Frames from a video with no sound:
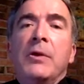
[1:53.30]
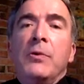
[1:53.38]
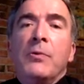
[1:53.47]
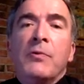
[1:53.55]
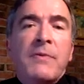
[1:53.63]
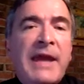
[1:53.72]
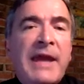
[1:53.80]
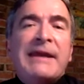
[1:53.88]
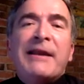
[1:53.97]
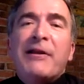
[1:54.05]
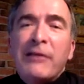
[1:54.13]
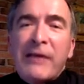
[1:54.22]
We make
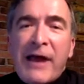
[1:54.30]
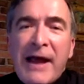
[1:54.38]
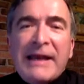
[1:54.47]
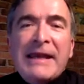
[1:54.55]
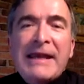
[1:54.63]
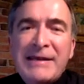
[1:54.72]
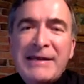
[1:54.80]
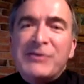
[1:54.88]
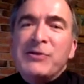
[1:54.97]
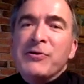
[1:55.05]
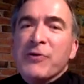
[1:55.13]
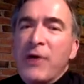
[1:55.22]
it a lot
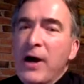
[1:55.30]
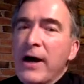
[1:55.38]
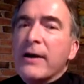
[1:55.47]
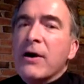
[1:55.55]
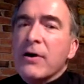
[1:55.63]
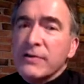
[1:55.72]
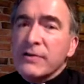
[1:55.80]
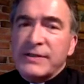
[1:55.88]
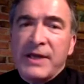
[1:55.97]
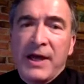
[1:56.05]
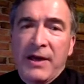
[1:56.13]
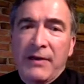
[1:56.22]
easier on
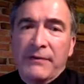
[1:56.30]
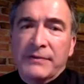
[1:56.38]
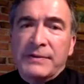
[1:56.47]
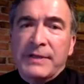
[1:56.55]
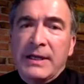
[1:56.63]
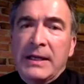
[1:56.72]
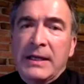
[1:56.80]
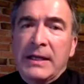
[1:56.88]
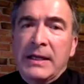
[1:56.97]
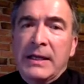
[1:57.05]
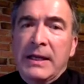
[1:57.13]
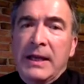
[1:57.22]
ourselves,
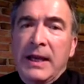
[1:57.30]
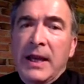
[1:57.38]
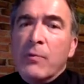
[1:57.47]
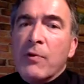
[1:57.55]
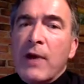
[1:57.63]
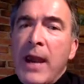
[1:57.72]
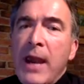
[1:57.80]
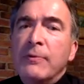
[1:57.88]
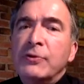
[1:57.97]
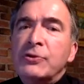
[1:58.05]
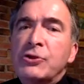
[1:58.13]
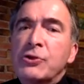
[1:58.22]
and we're able
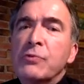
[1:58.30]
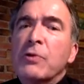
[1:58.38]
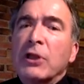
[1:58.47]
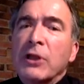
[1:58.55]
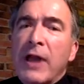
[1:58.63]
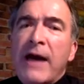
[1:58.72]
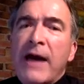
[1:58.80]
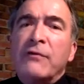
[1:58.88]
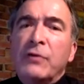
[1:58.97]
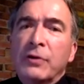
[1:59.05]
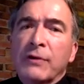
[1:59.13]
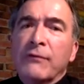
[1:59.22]
to do a lot of
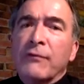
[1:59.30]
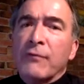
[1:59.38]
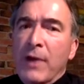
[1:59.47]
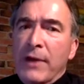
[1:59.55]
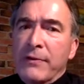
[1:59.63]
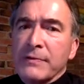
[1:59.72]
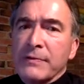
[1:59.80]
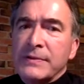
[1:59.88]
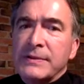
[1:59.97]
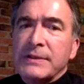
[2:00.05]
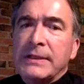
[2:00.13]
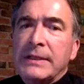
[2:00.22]
good for
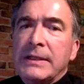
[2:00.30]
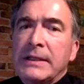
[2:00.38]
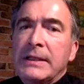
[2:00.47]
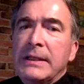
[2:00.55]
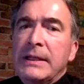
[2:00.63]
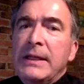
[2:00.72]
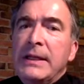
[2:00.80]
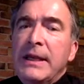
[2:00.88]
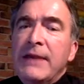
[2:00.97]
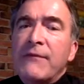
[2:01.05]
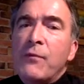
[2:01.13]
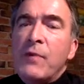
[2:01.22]
others
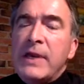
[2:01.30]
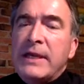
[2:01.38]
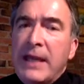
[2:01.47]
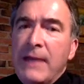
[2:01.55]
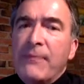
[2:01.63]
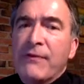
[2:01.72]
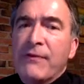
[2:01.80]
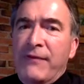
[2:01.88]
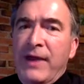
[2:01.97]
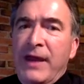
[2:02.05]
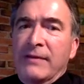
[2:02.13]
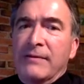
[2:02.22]
if we keep the
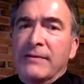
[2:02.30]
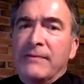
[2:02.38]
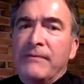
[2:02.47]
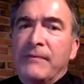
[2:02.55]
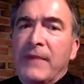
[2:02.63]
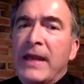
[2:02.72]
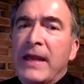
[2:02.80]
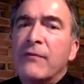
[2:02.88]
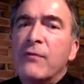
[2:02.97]
faith and if